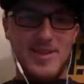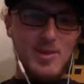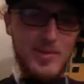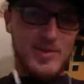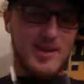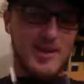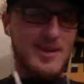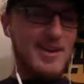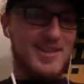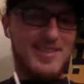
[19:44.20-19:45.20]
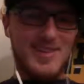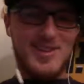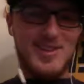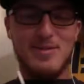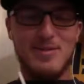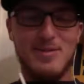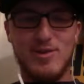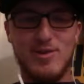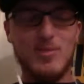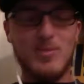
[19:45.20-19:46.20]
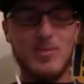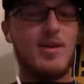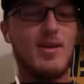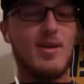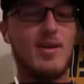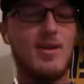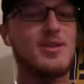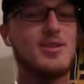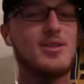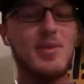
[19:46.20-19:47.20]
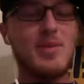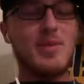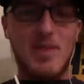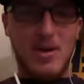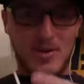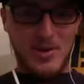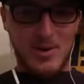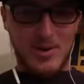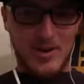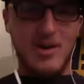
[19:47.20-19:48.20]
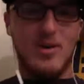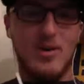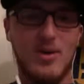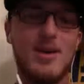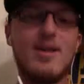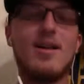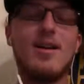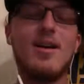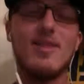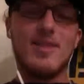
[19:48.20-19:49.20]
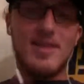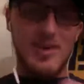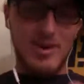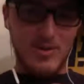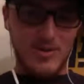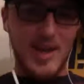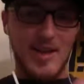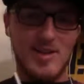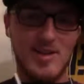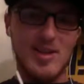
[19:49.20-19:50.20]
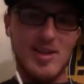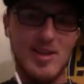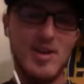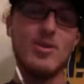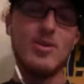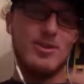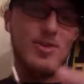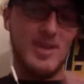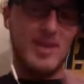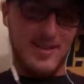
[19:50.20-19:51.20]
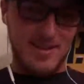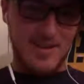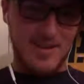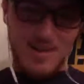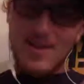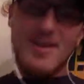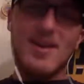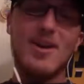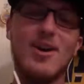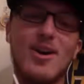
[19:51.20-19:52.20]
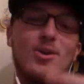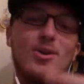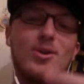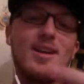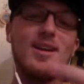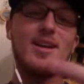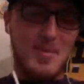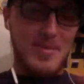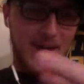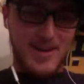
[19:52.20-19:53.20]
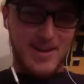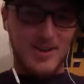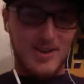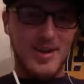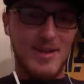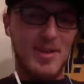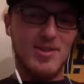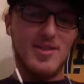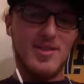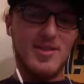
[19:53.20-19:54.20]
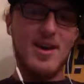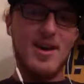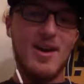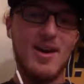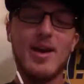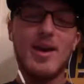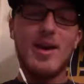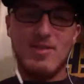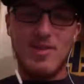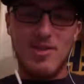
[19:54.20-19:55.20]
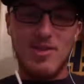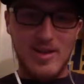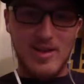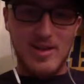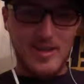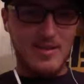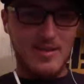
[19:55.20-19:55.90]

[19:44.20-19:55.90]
It's almost like the scene in Avengers. Did we mention we have a Melvin Gordon? Oh, Antonio Gates. Oh, Green. Oh, Keenan Allen will be back. Oh, did I mention that? Oh, and Stevie Johnson.